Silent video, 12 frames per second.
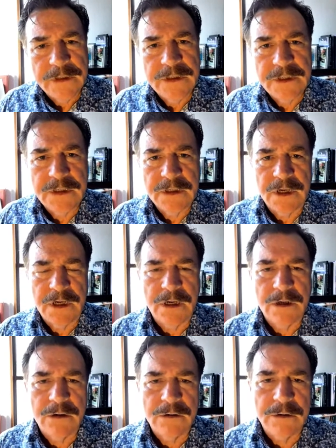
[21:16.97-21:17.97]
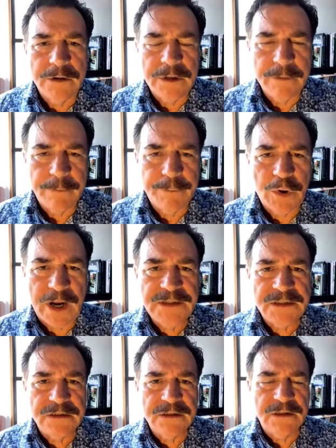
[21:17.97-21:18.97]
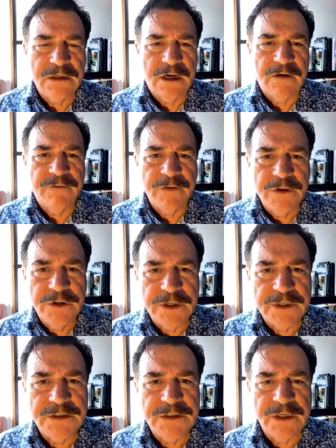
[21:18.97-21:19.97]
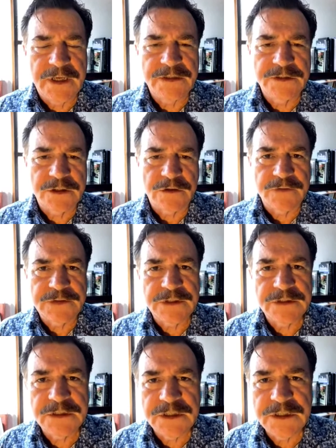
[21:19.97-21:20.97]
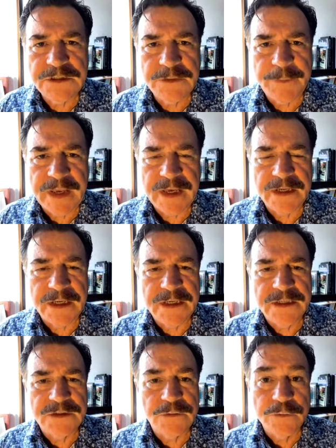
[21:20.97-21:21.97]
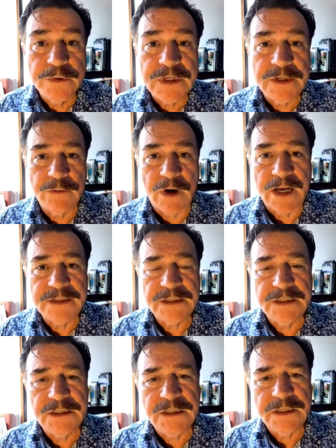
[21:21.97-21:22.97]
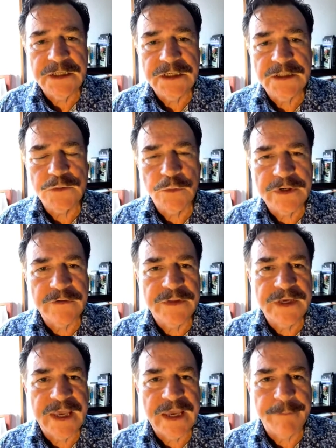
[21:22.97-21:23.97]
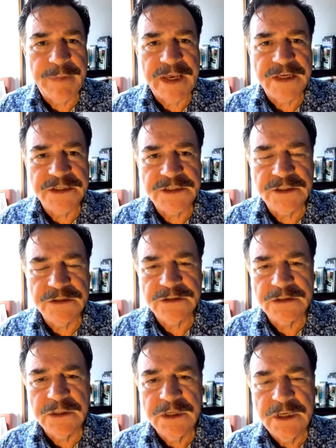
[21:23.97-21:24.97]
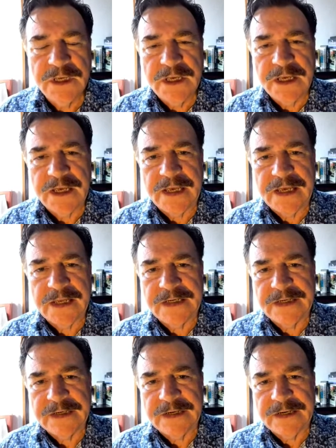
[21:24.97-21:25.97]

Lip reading: the price of goods and services in Japan is really rising. It is one of the campaign issues, and